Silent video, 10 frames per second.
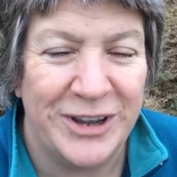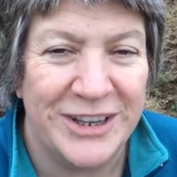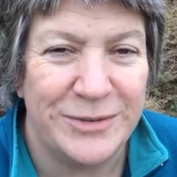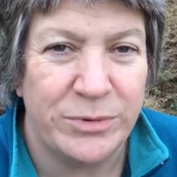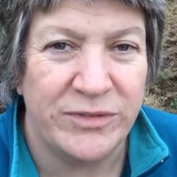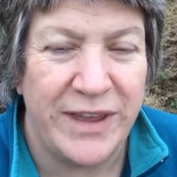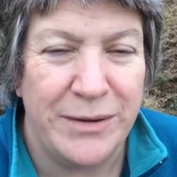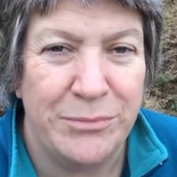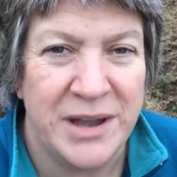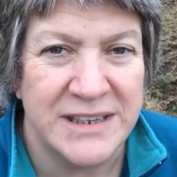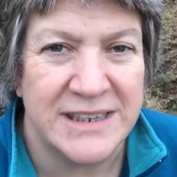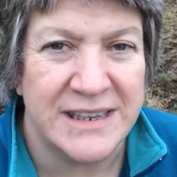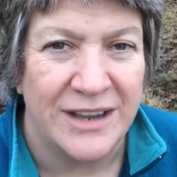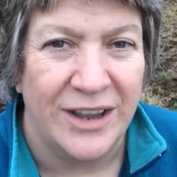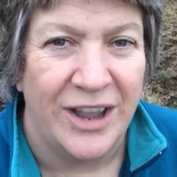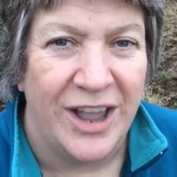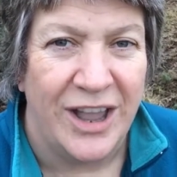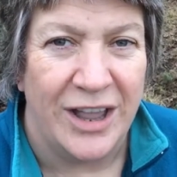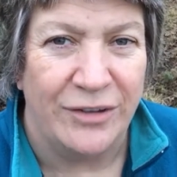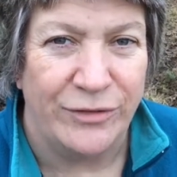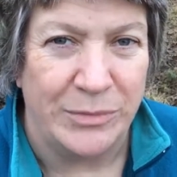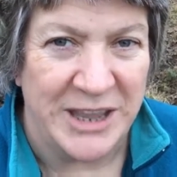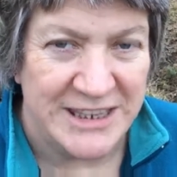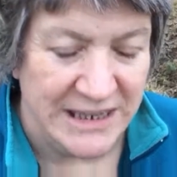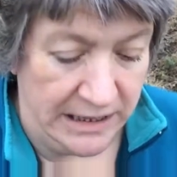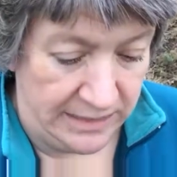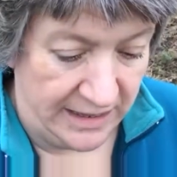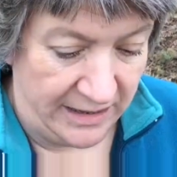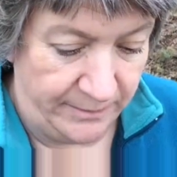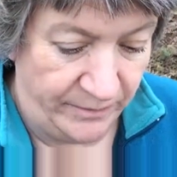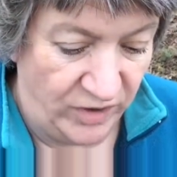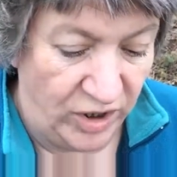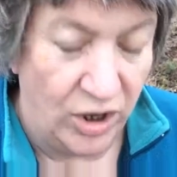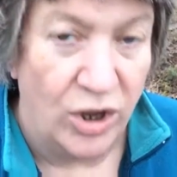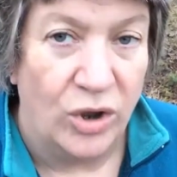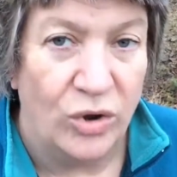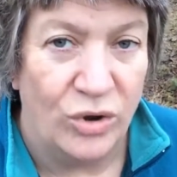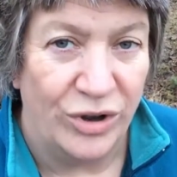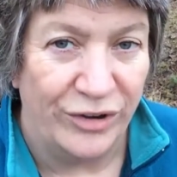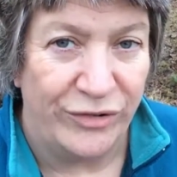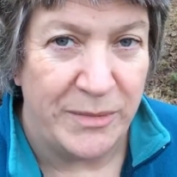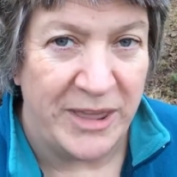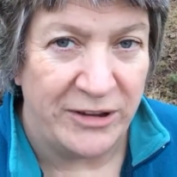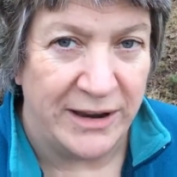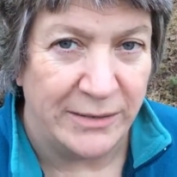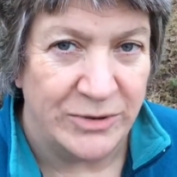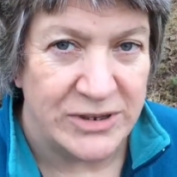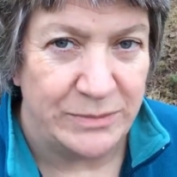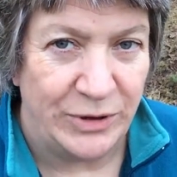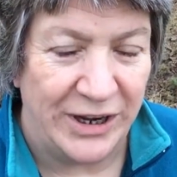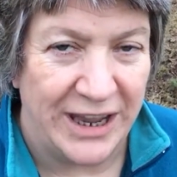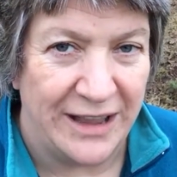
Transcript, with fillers: uh, prevent mice uh, from getting in there, or from other animals pulling